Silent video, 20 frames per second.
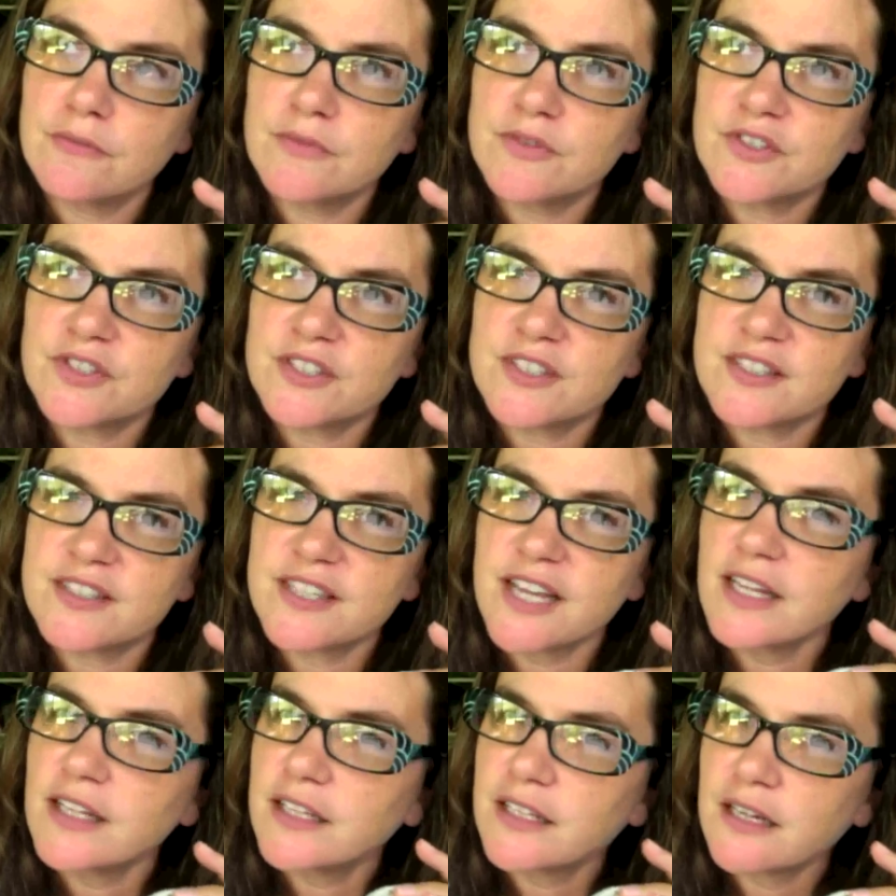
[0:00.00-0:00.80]

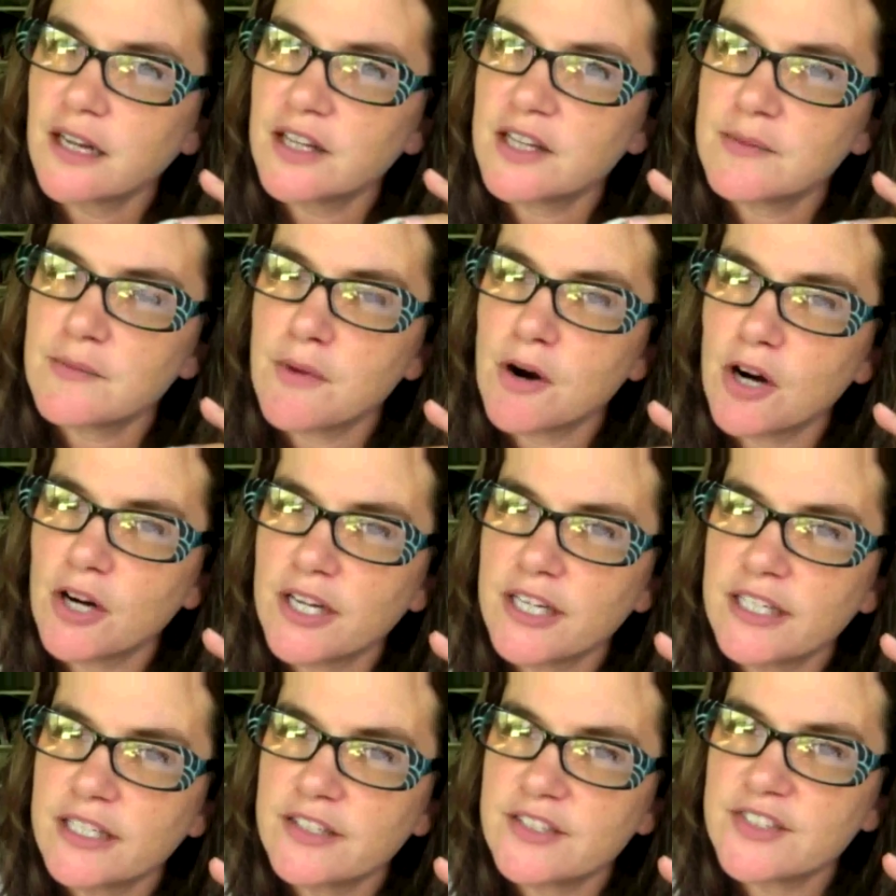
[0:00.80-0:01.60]
sell it on the
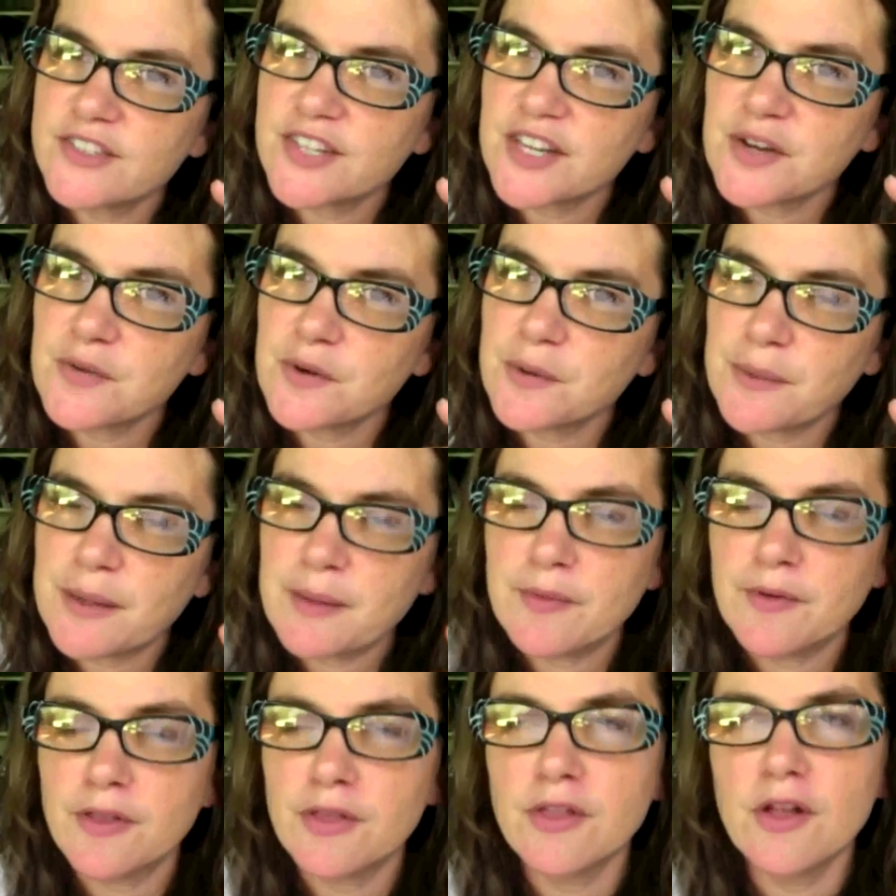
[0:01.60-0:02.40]
market and see what
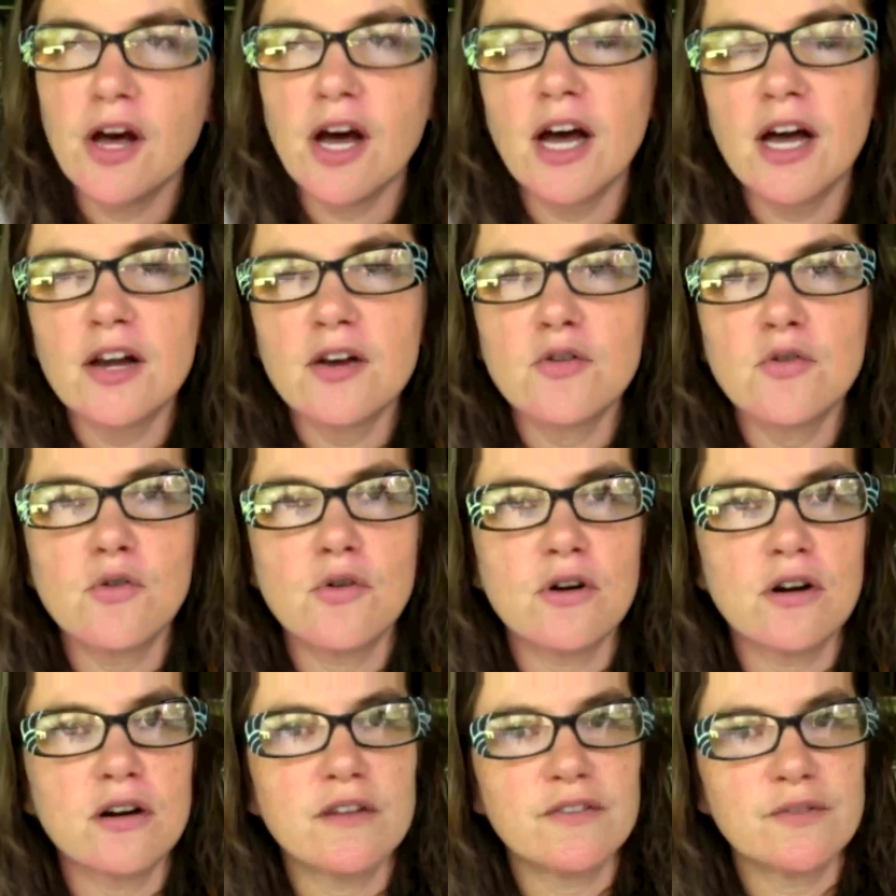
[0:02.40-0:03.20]
people thought,
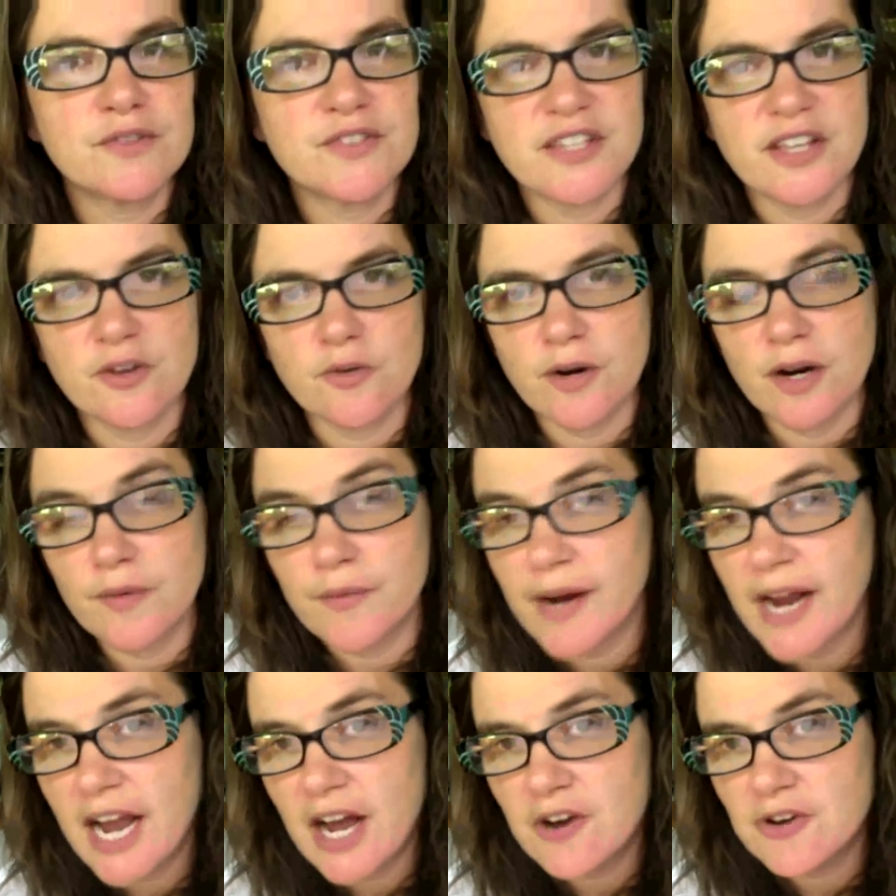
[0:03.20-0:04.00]
or if it was the other way
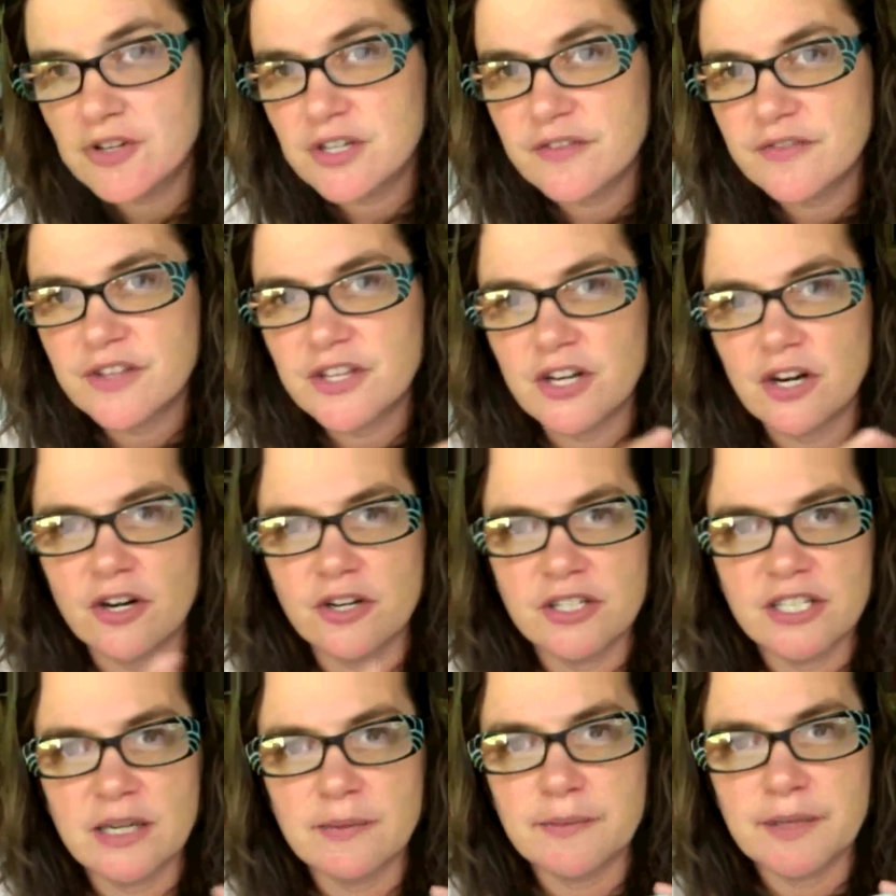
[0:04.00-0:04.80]
around, if the
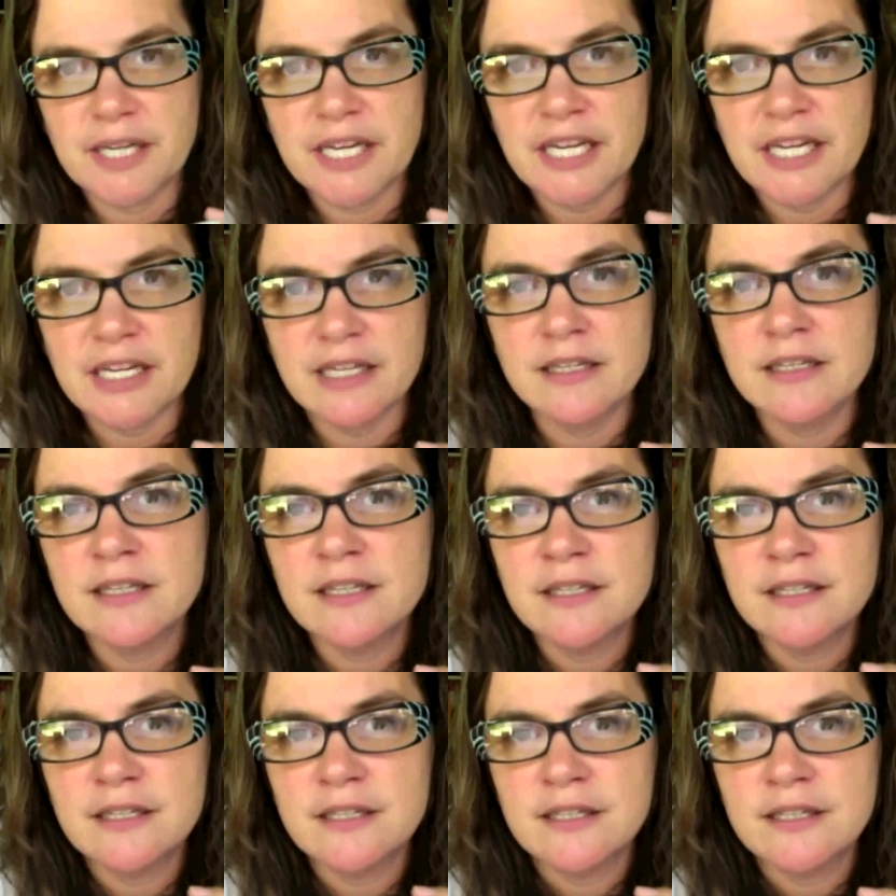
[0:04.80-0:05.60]
yarn company,
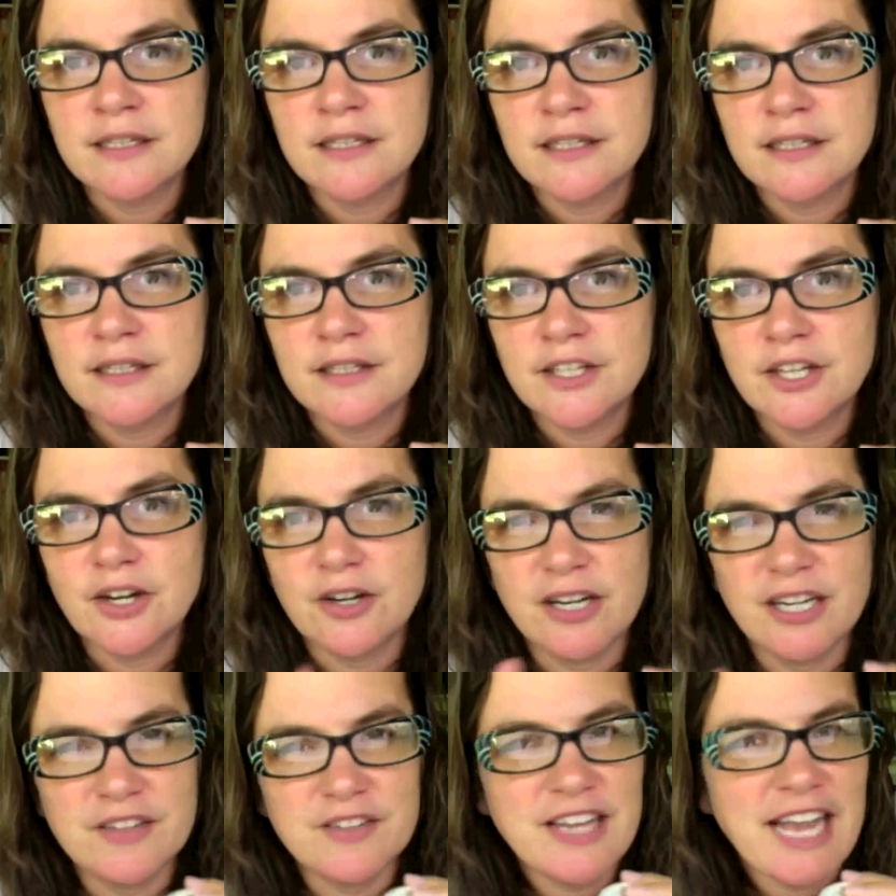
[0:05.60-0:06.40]
you know,
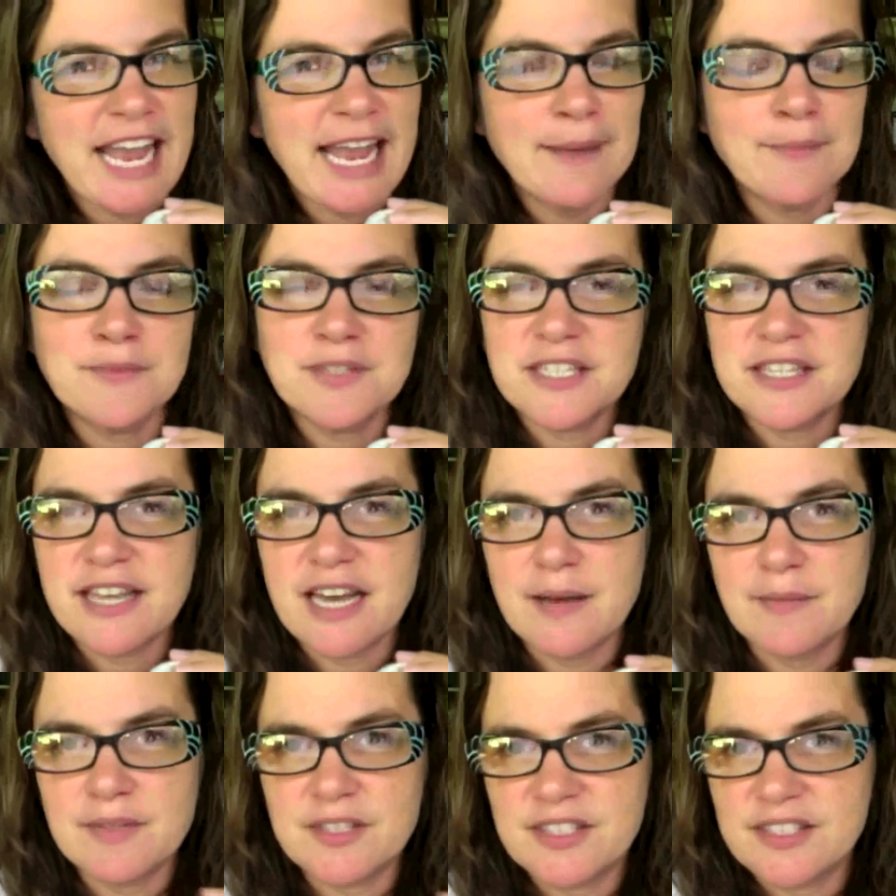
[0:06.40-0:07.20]
kind of came to
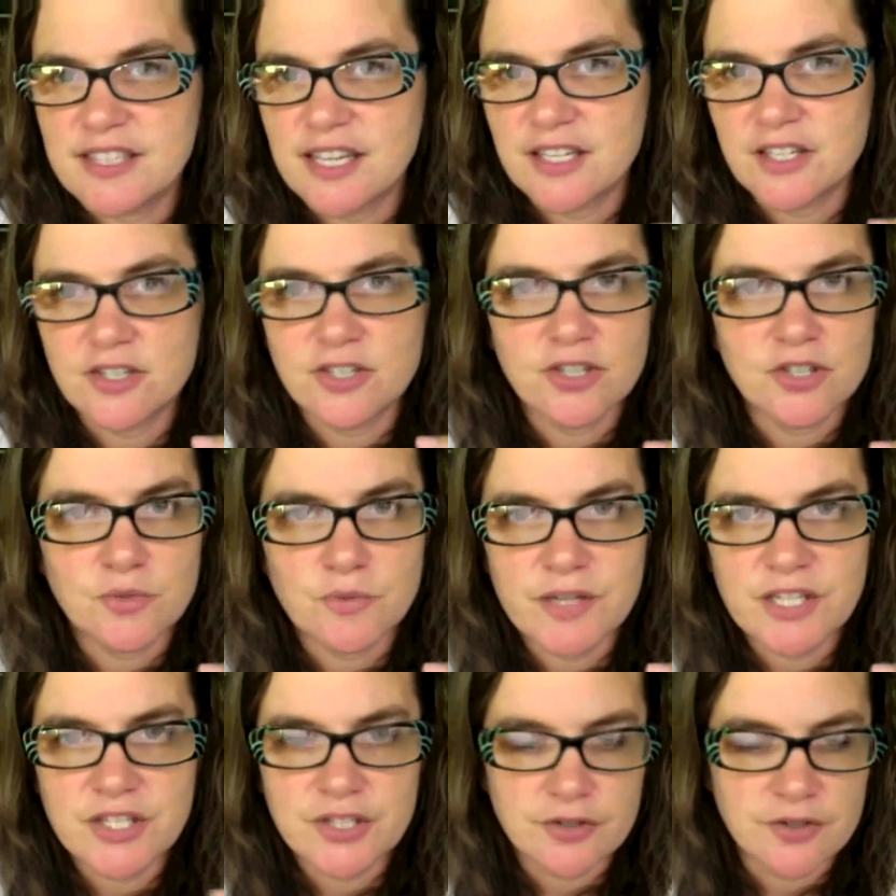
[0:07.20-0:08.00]
them and said, could
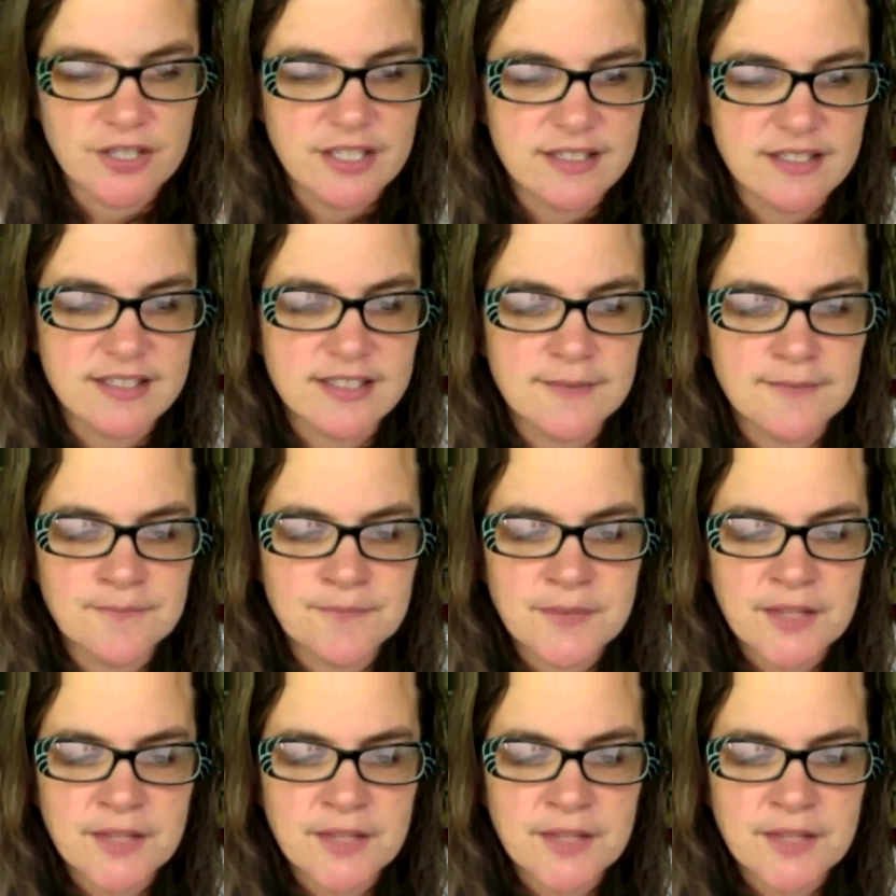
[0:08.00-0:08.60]
we do this?